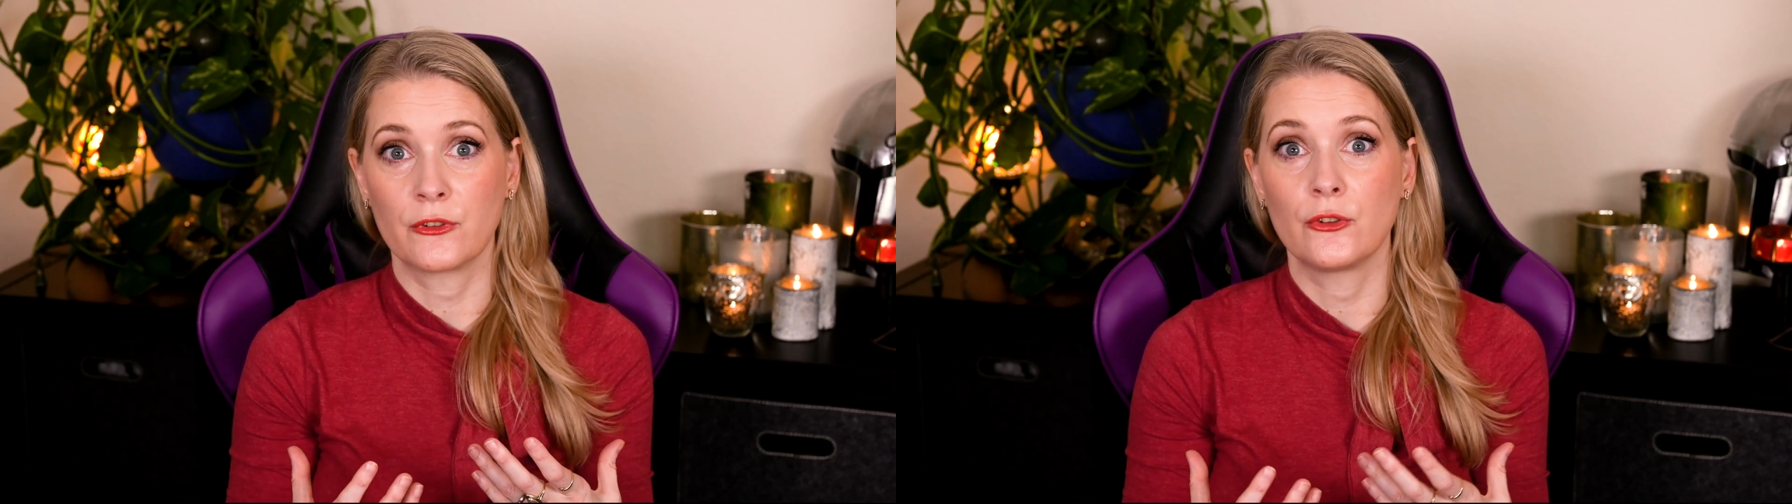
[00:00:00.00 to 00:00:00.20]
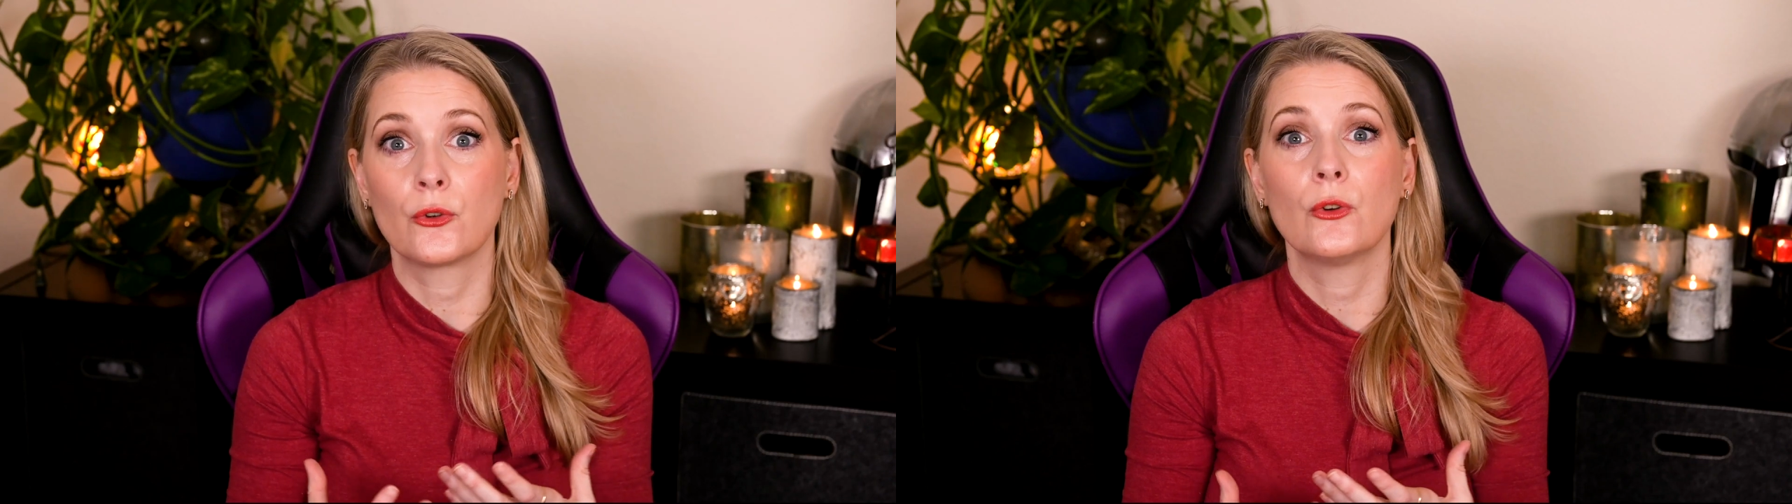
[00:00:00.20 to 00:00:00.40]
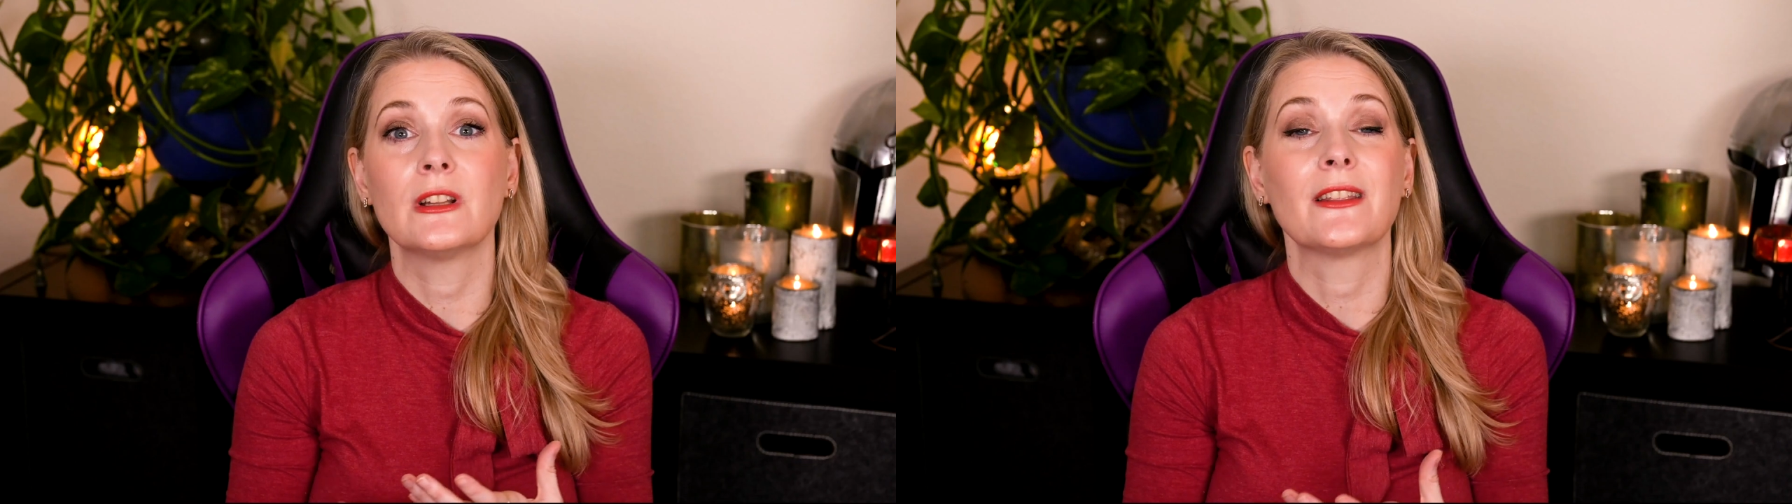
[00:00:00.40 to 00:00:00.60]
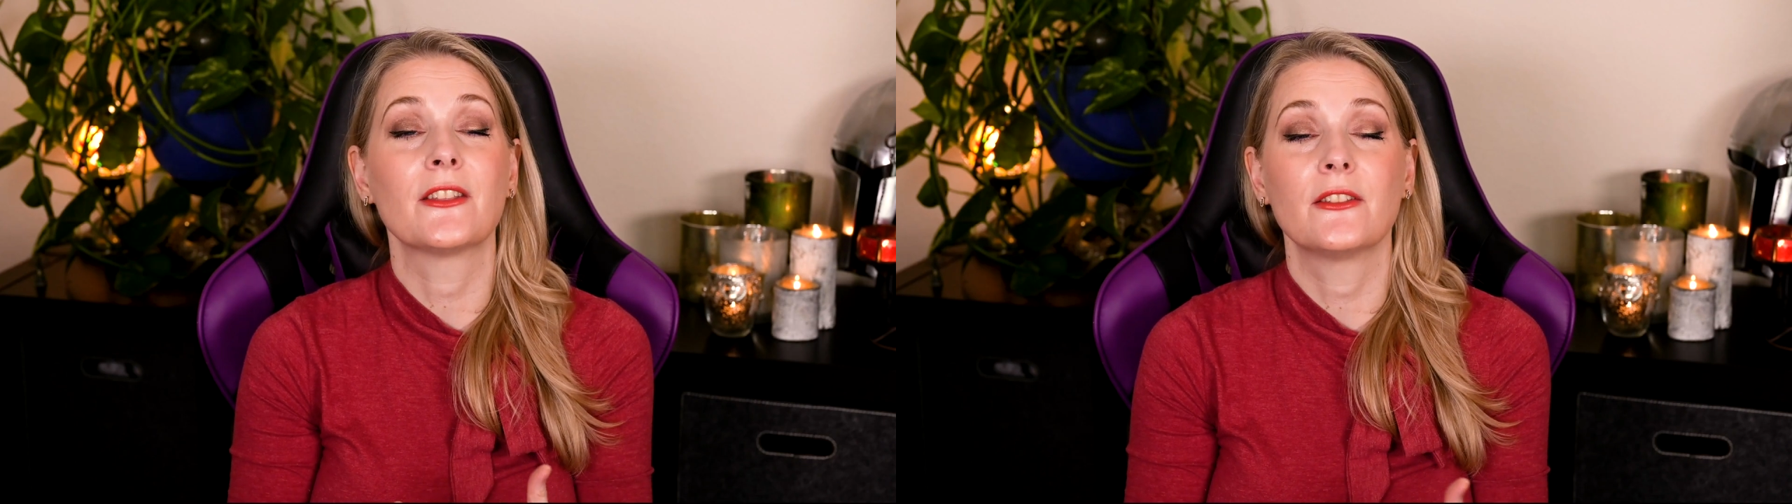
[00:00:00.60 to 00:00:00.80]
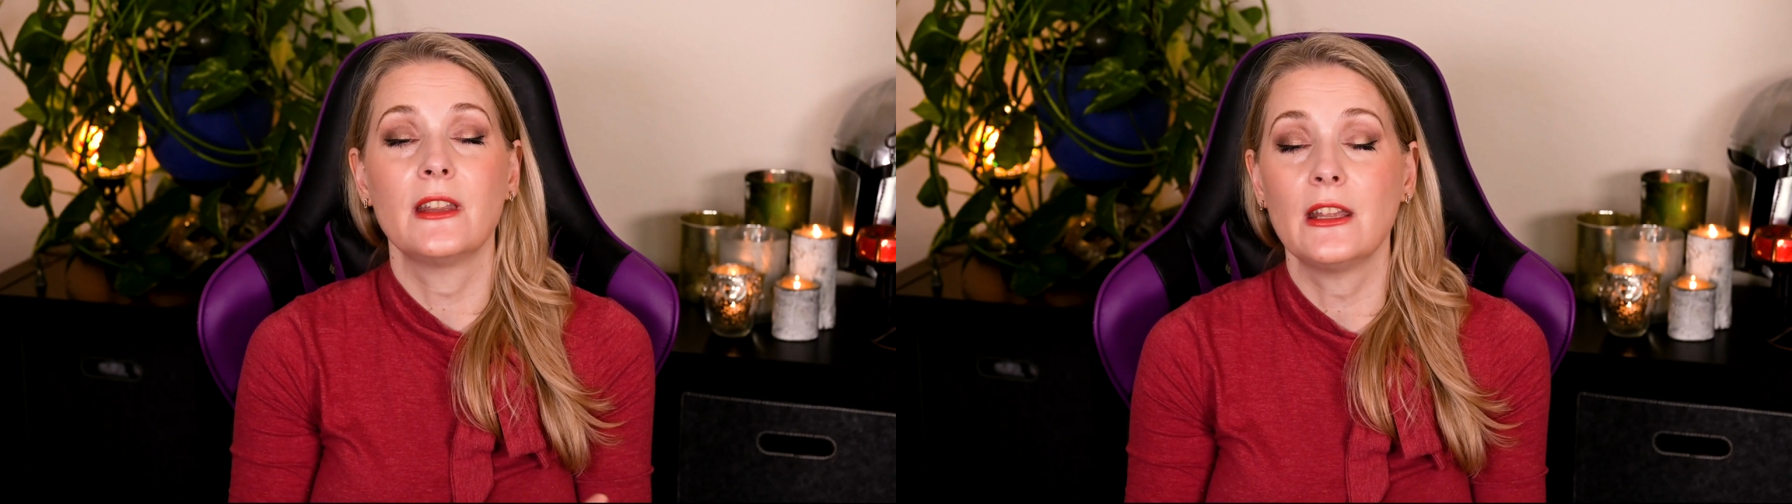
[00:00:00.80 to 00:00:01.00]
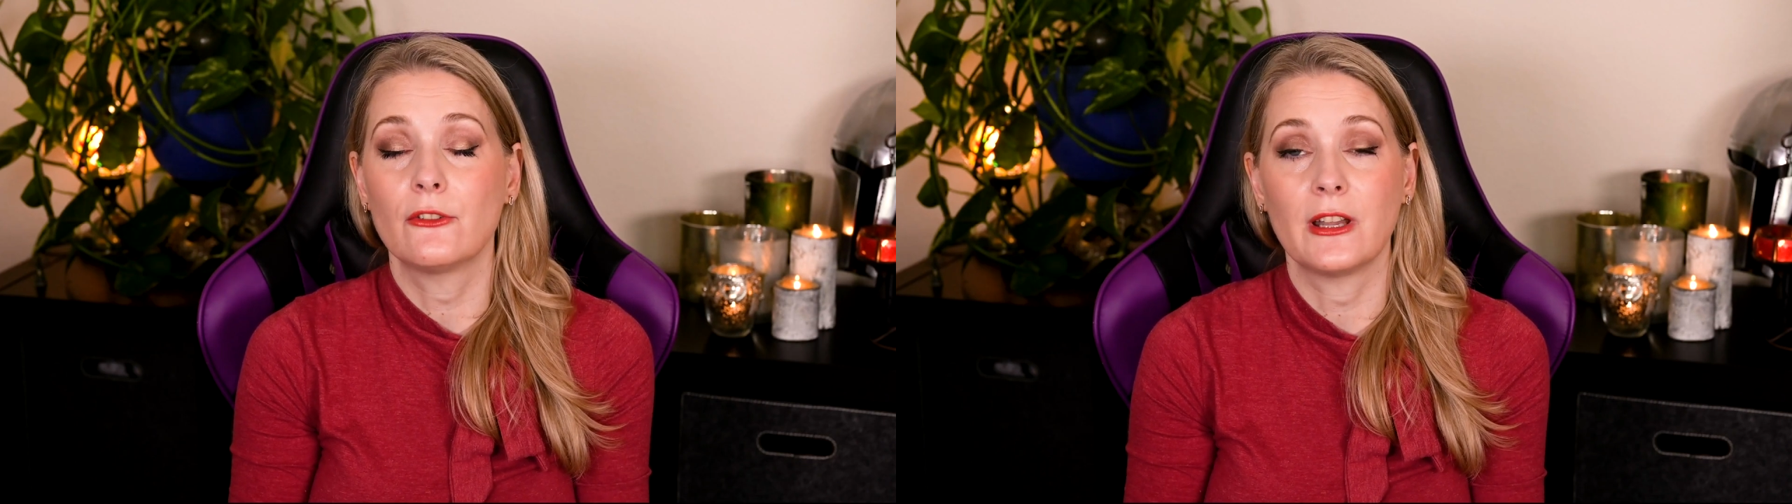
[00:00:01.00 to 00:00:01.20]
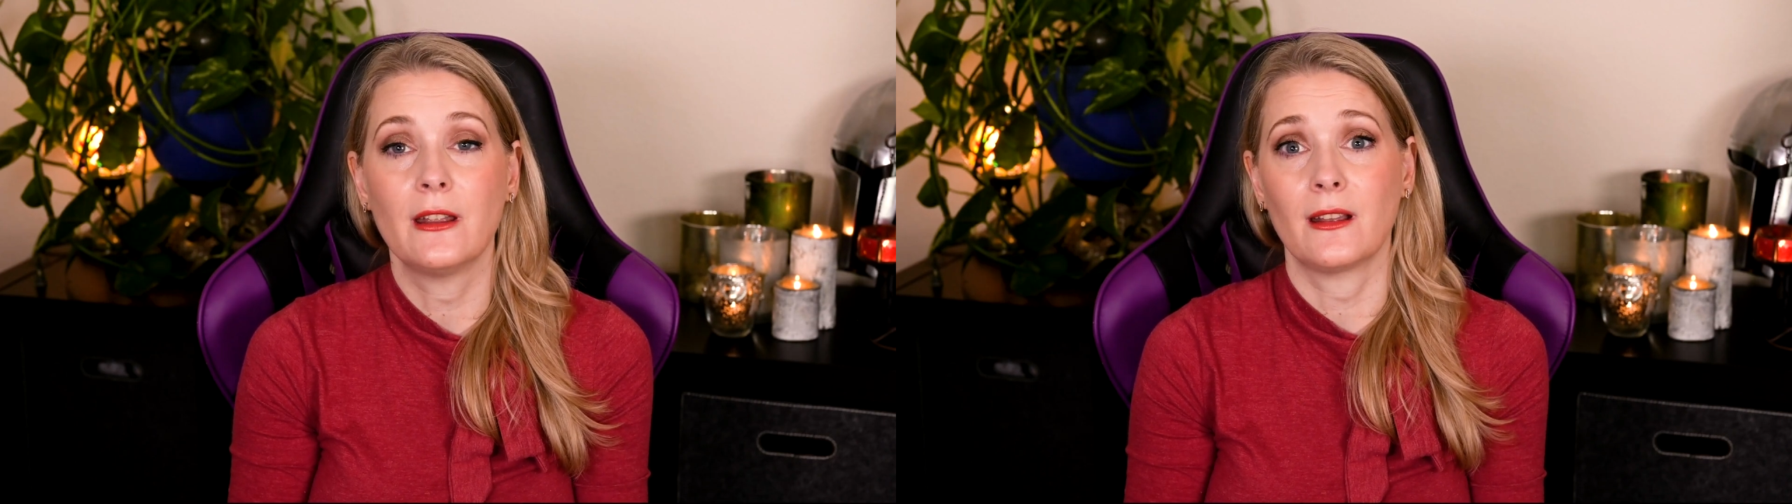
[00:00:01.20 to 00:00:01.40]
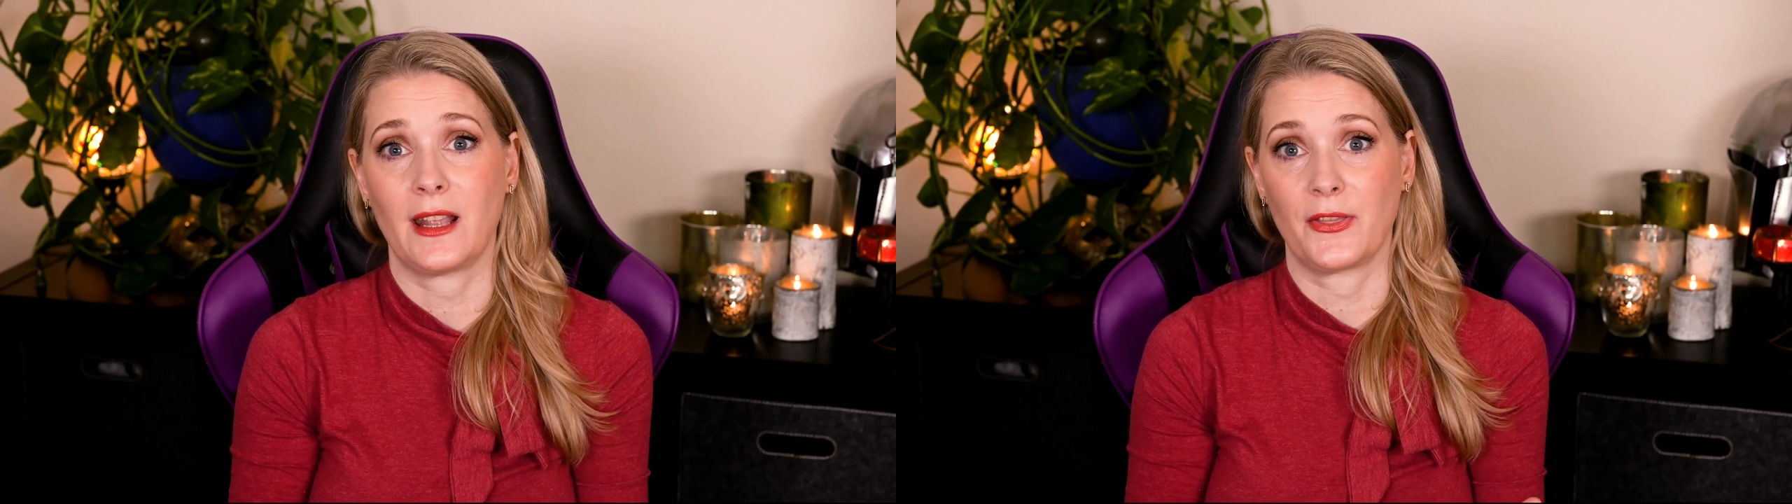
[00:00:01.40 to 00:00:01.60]
you could in
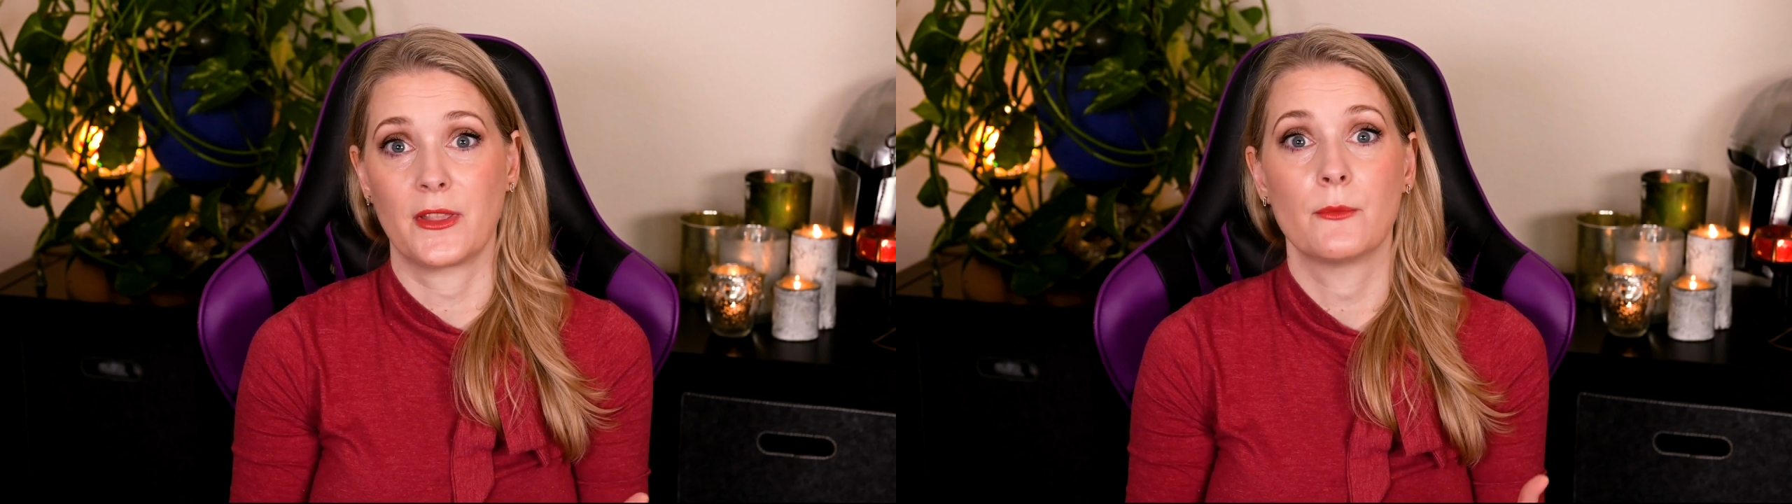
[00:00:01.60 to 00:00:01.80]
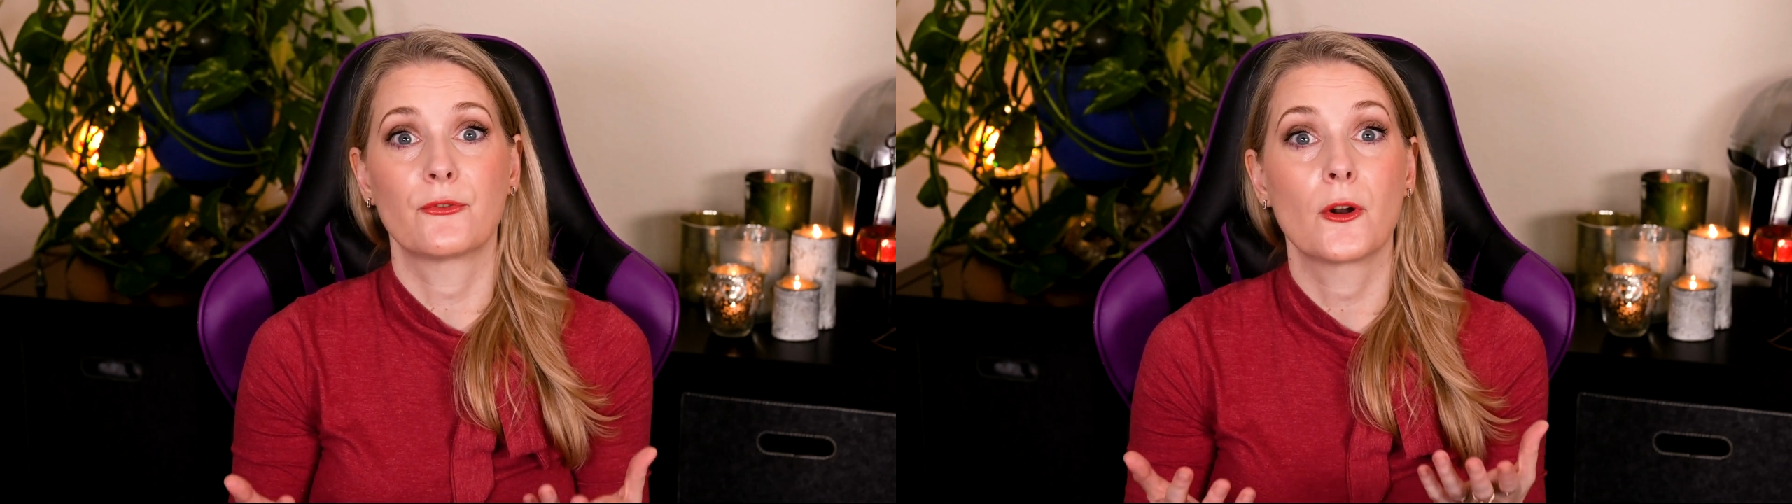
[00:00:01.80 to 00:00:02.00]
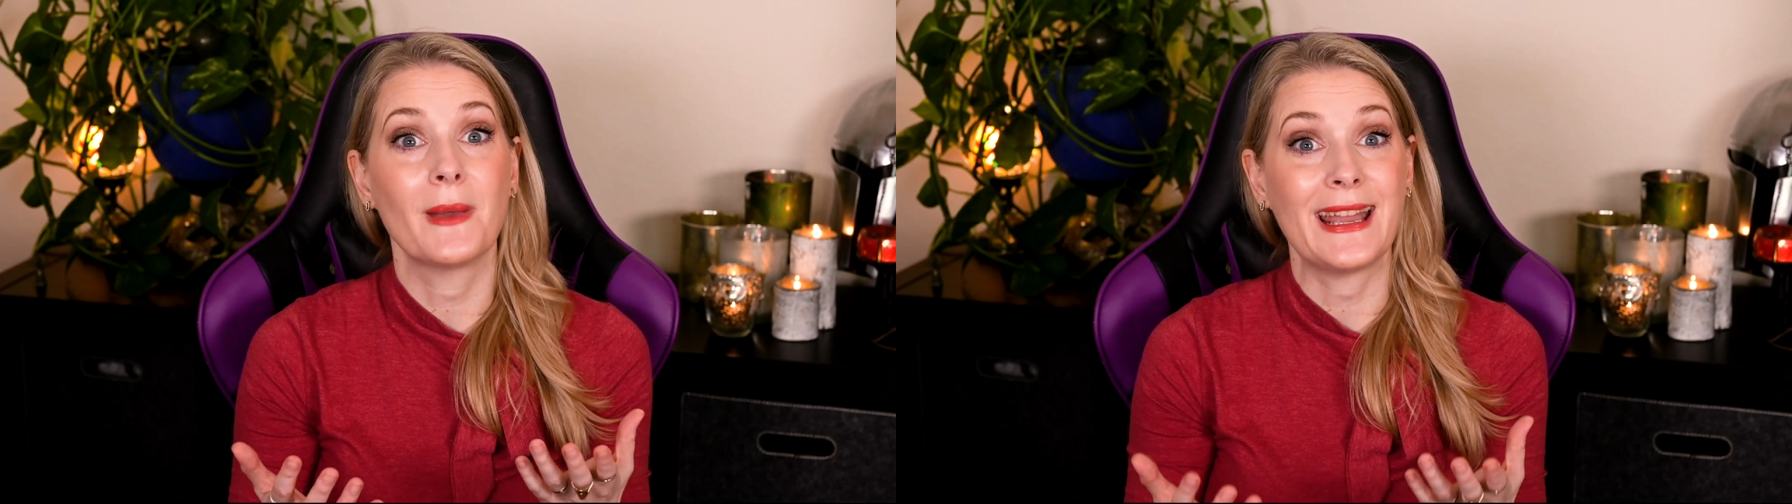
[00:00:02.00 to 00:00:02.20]
theory get them from